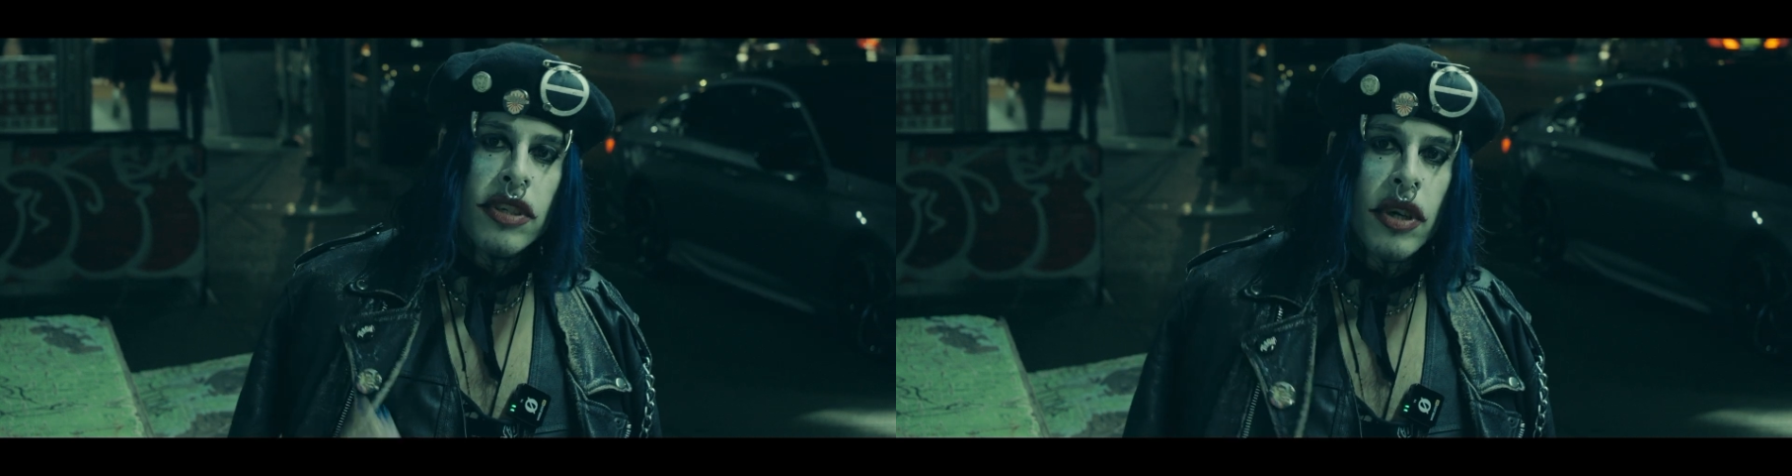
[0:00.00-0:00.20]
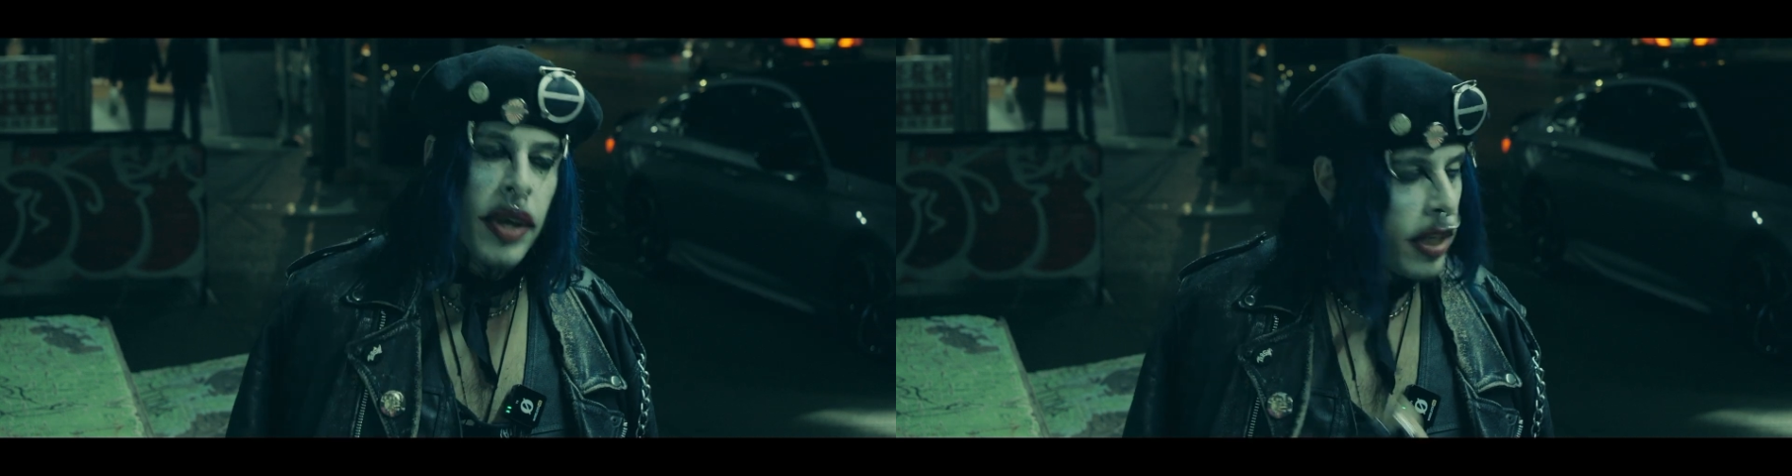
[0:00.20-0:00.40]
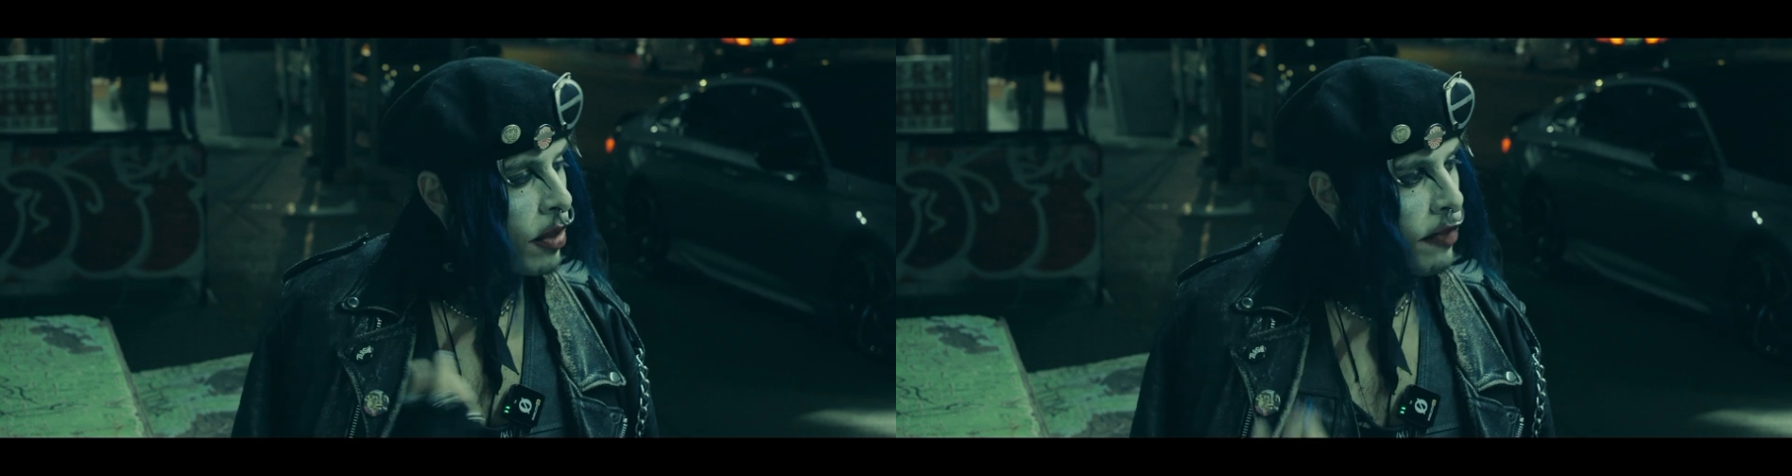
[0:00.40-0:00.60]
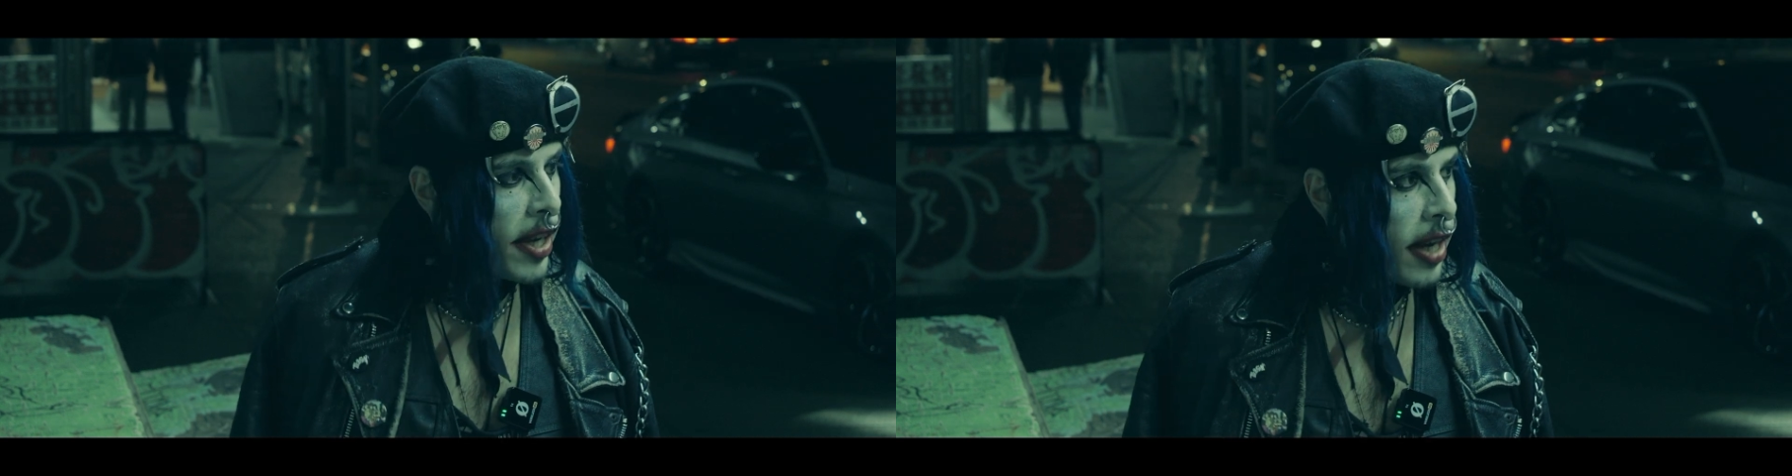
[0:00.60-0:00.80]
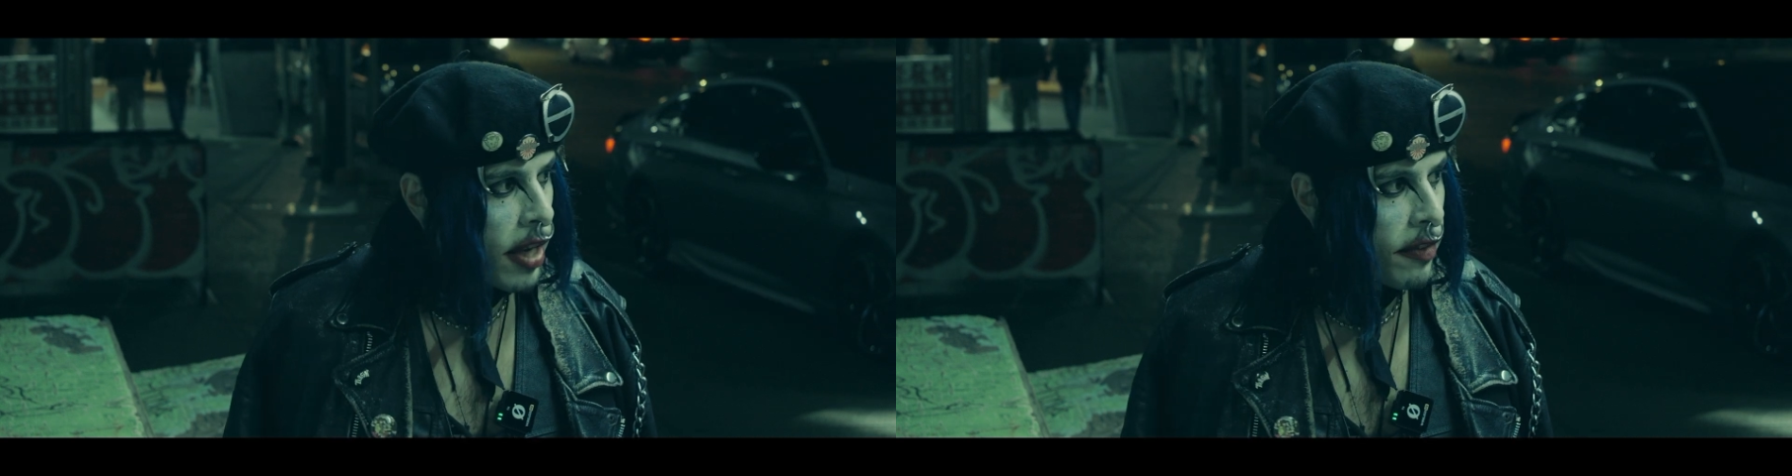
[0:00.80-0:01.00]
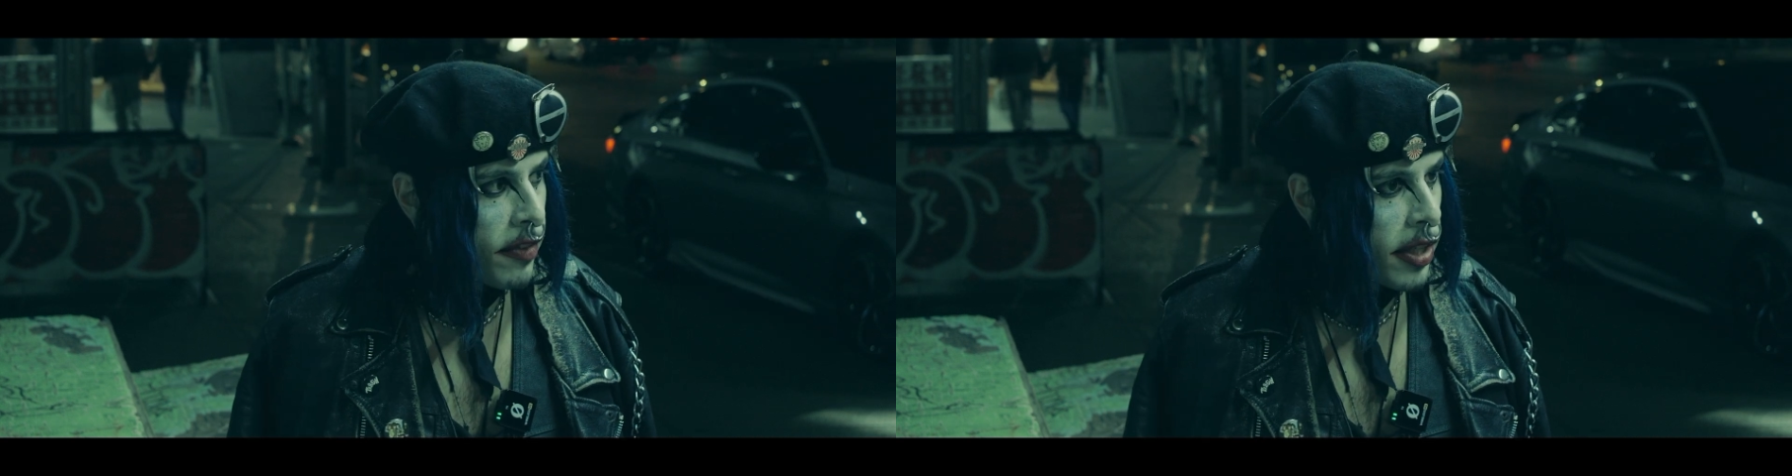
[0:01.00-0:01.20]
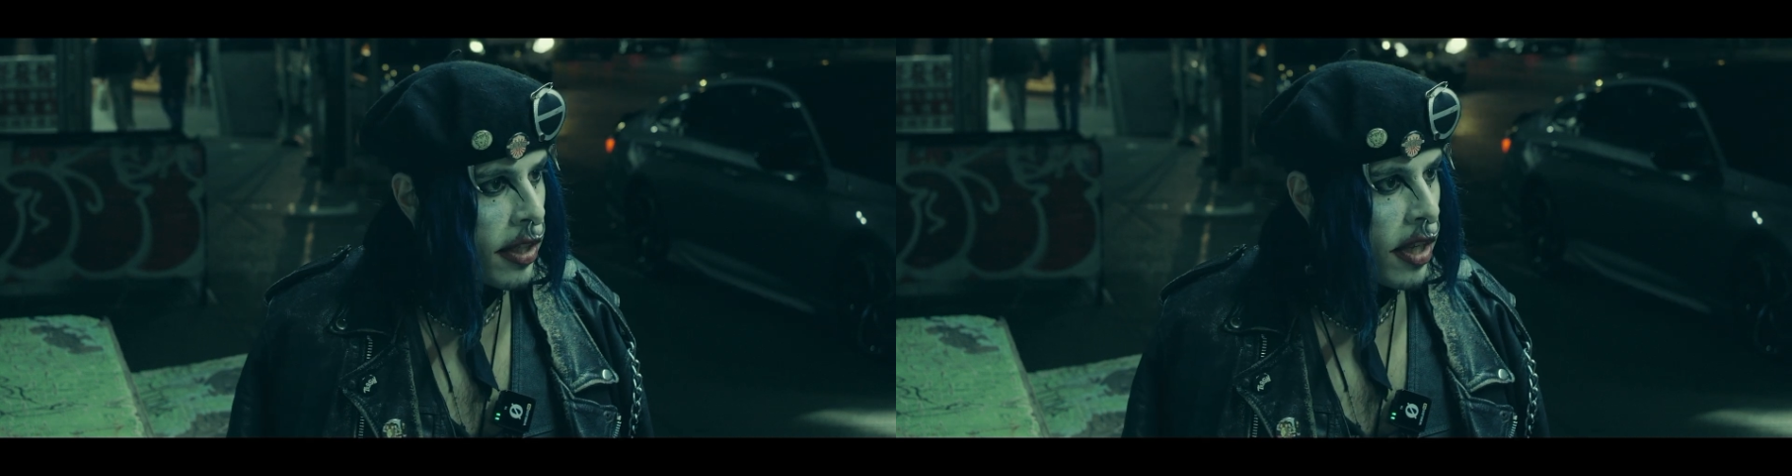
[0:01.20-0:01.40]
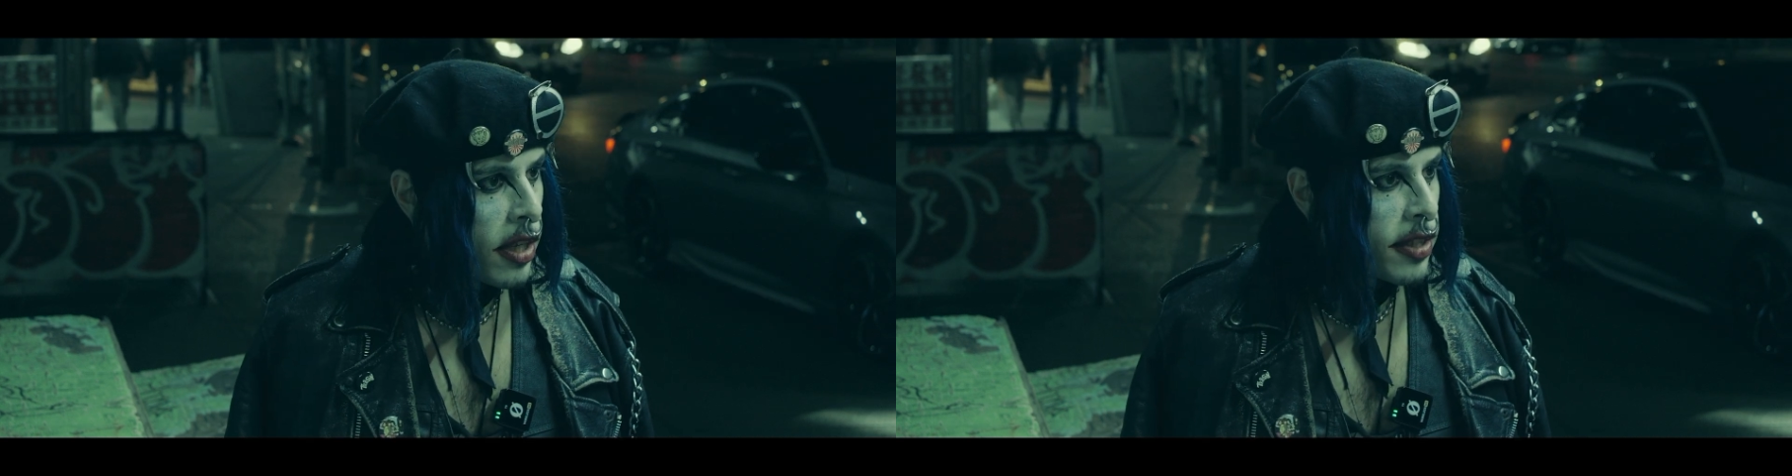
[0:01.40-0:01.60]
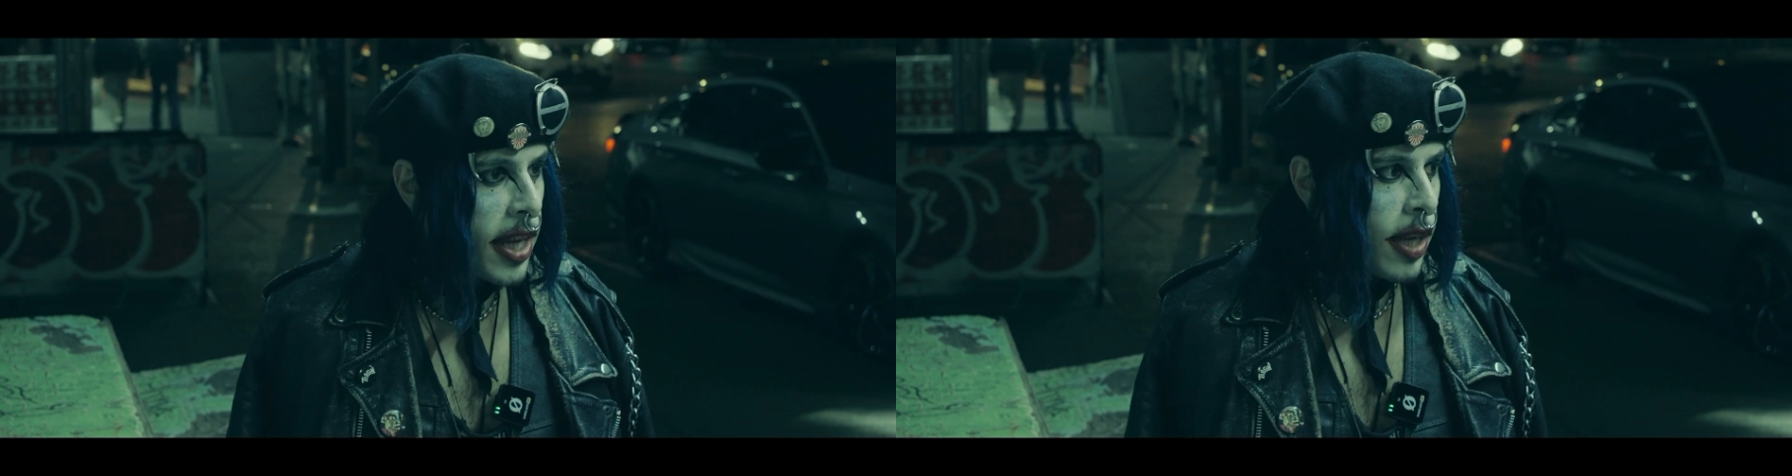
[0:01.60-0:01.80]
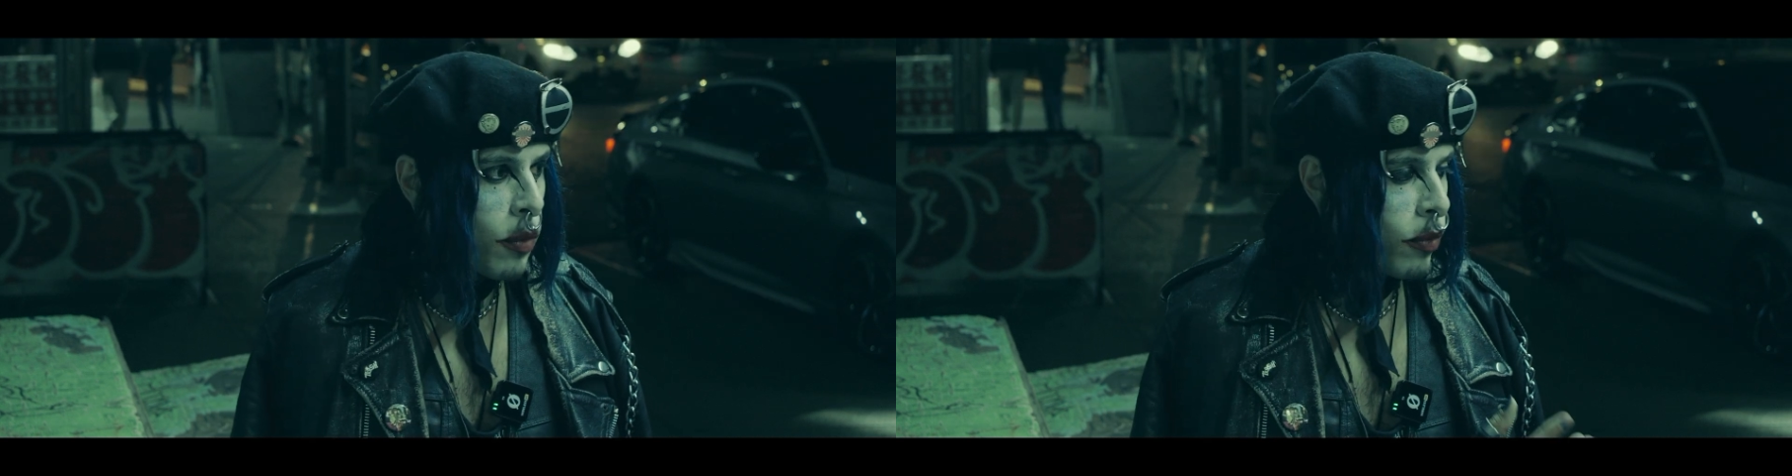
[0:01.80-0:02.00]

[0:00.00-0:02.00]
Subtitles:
innovate out of it. Take